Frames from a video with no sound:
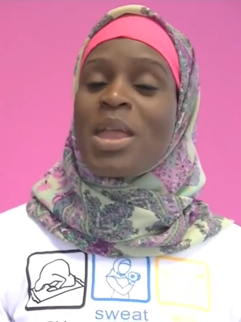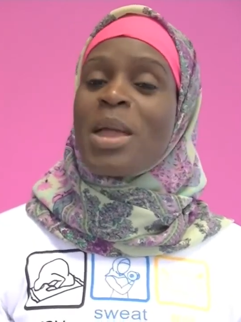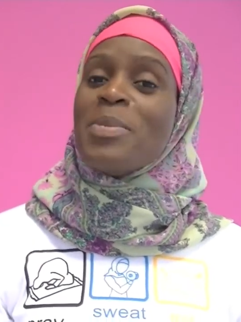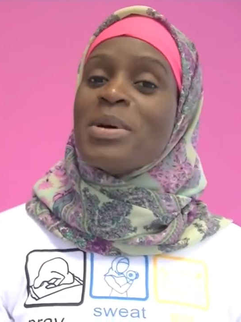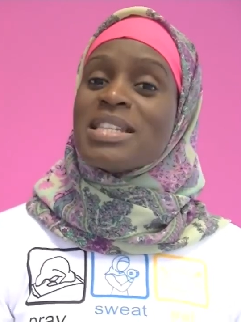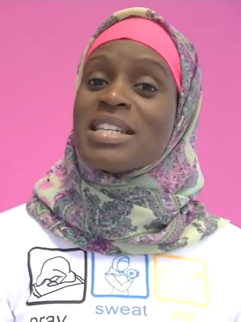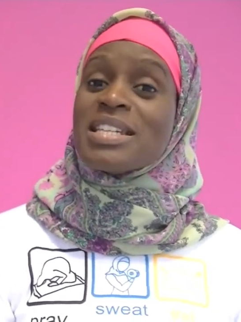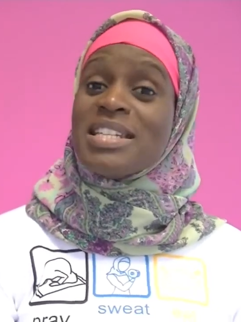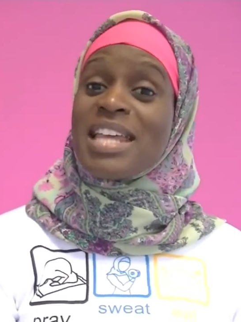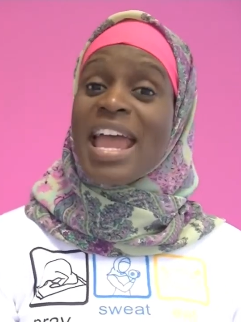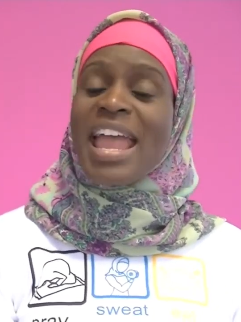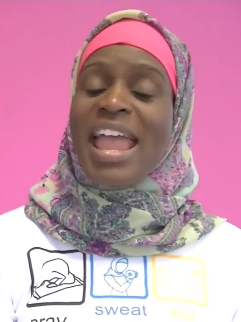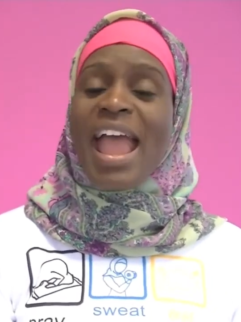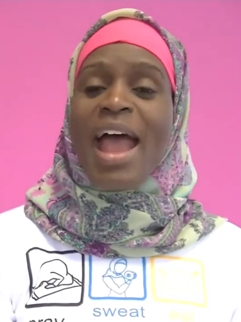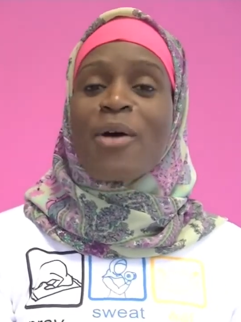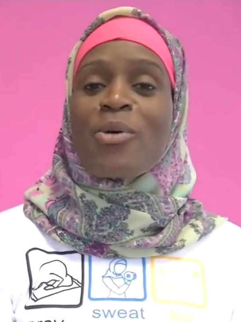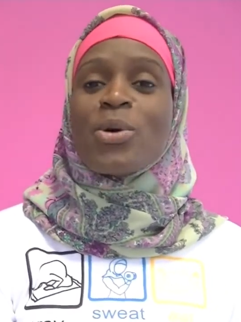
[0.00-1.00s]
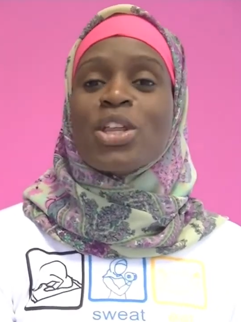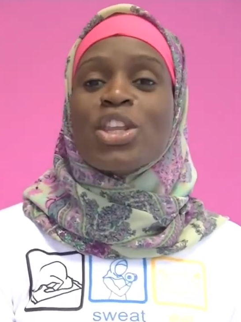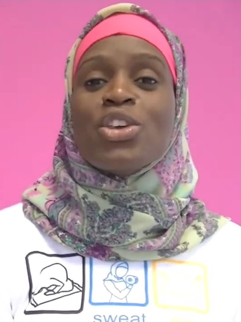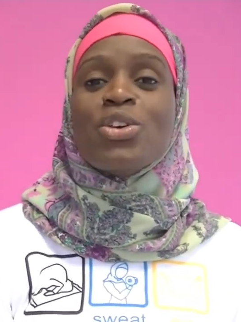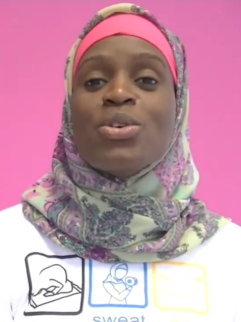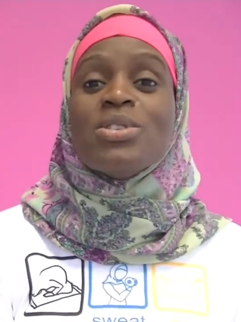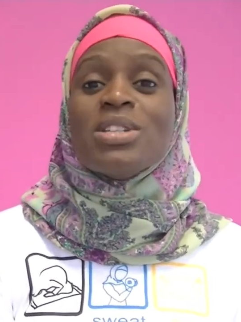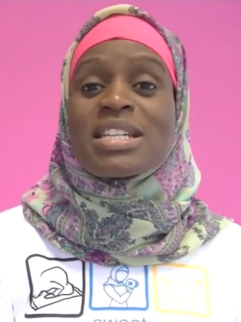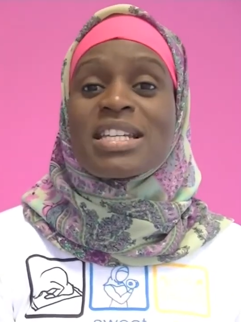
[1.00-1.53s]
But today, I want
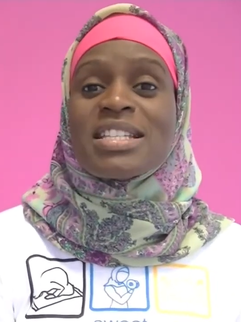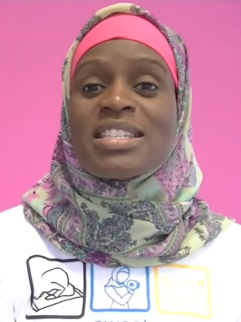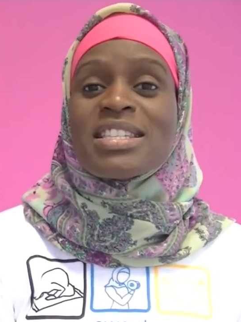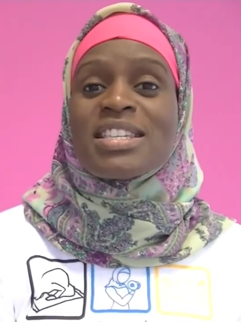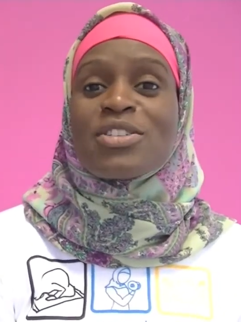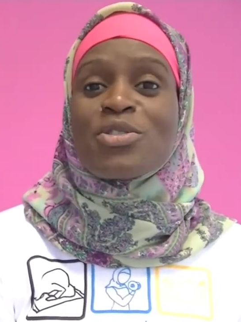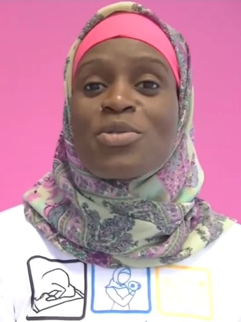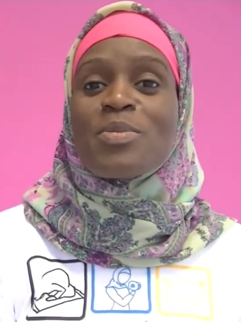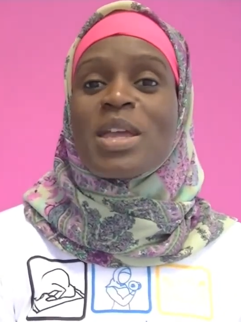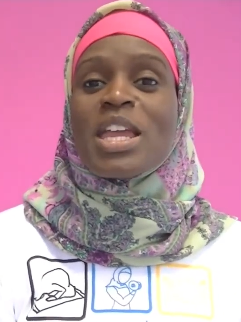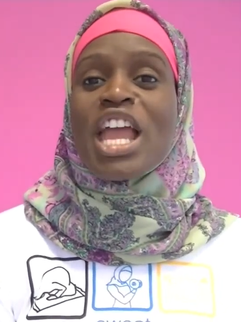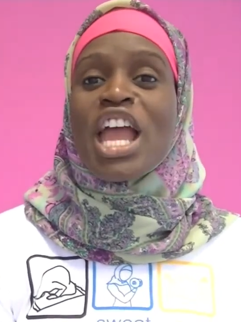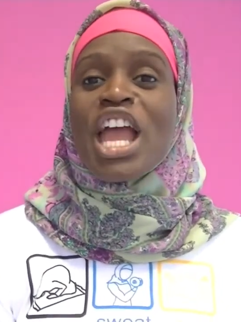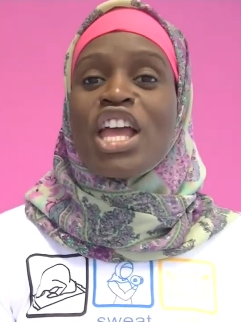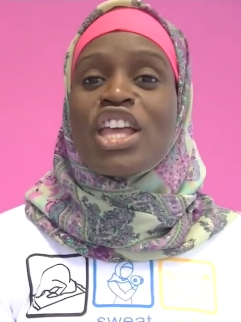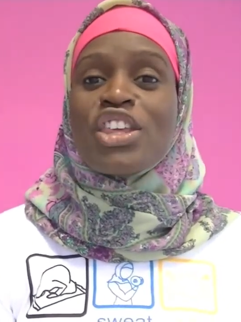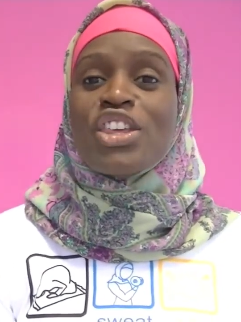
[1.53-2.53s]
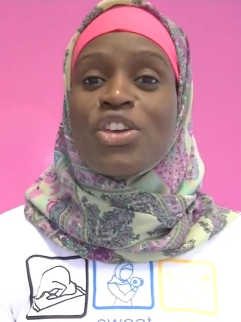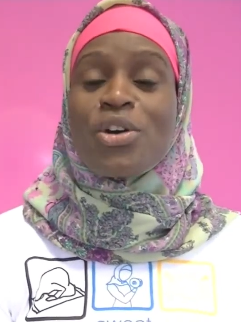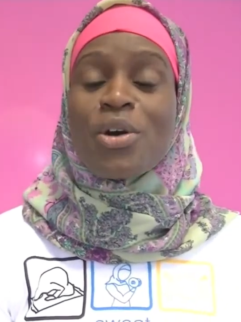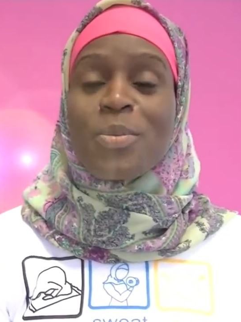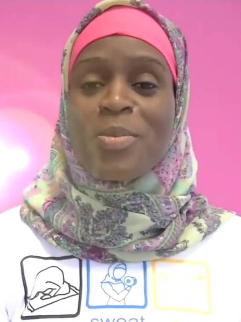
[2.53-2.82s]
you to consider me your